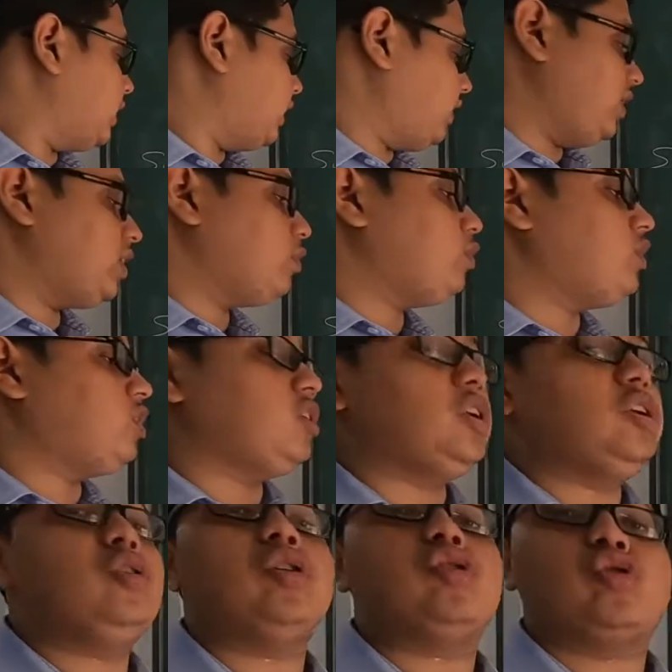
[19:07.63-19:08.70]
Here we
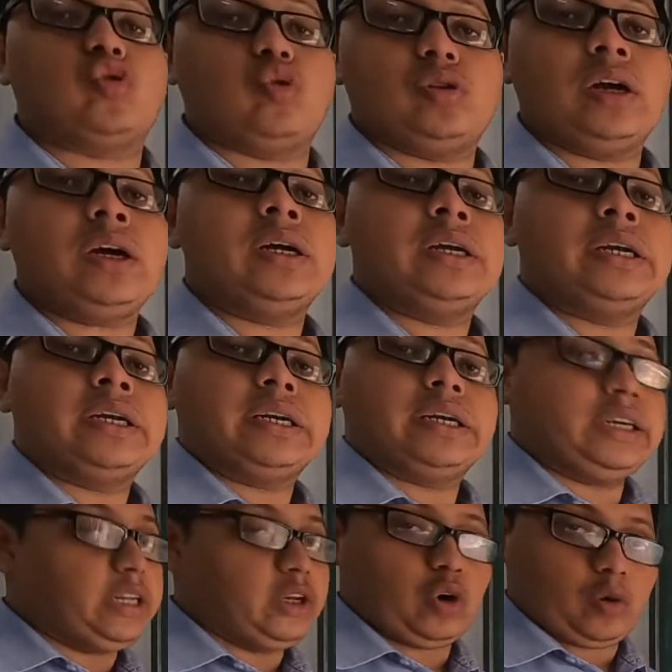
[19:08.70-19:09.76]
did not show the
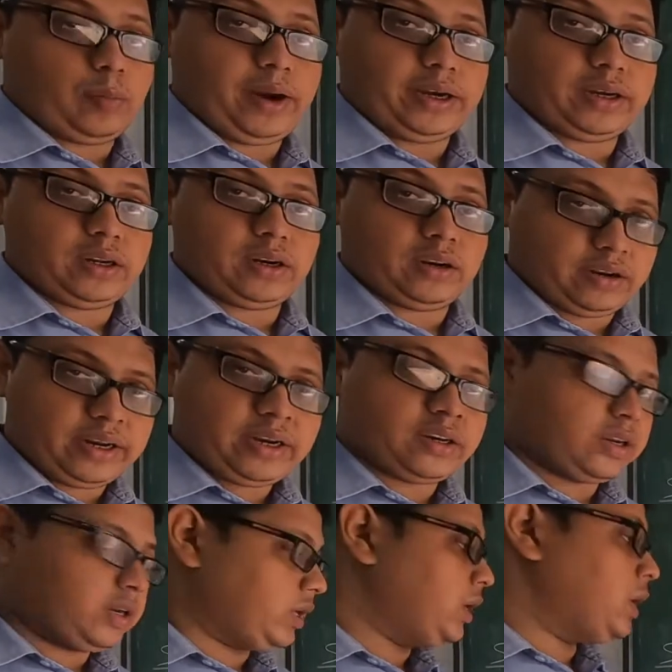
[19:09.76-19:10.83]
d orbital,
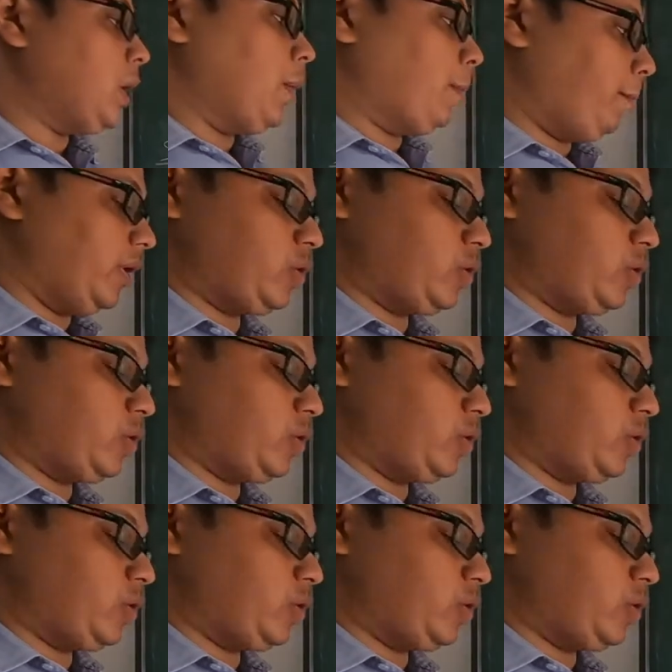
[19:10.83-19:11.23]
right?